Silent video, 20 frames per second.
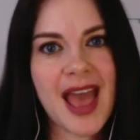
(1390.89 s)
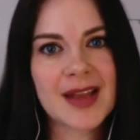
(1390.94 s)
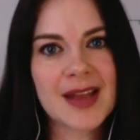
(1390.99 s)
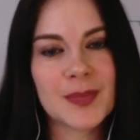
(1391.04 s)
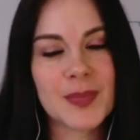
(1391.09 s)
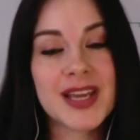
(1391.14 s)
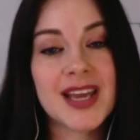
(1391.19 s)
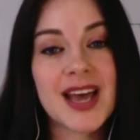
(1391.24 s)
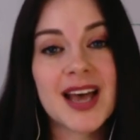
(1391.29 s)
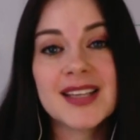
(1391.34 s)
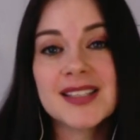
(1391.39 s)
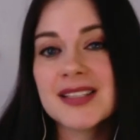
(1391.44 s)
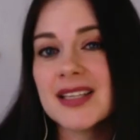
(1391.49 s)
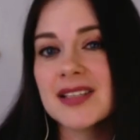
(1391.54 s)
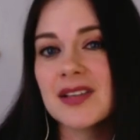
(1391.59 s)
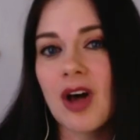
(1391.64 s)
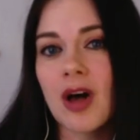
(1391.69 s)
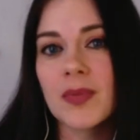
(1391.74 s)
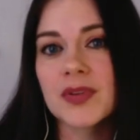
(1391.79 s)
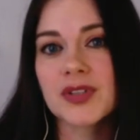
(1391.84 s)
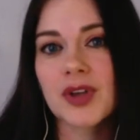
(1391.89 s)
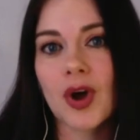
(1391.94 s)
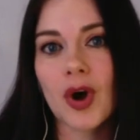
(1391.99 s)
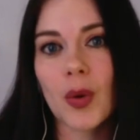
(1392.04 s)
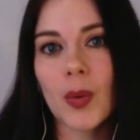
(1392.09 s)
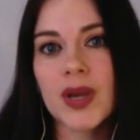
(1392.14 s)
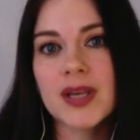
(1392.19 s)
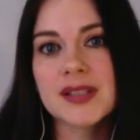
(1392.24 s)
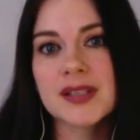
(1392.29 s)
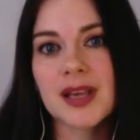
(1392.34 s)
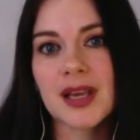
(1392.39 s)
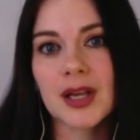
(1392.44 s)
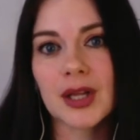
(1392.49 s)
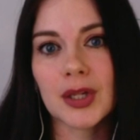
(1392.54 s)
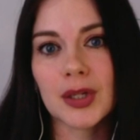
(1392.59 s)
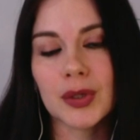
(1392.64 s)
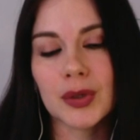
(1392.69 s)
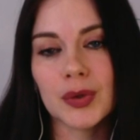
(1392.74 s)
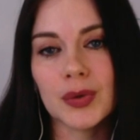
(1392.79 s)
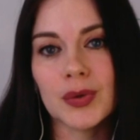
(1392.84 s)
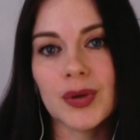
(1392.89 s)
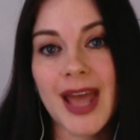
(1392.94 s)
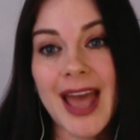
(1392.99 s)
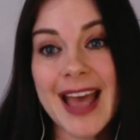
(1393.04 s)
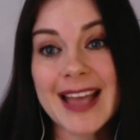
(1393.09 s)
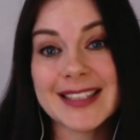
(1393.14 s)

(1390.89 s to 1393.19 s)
And because these almost always include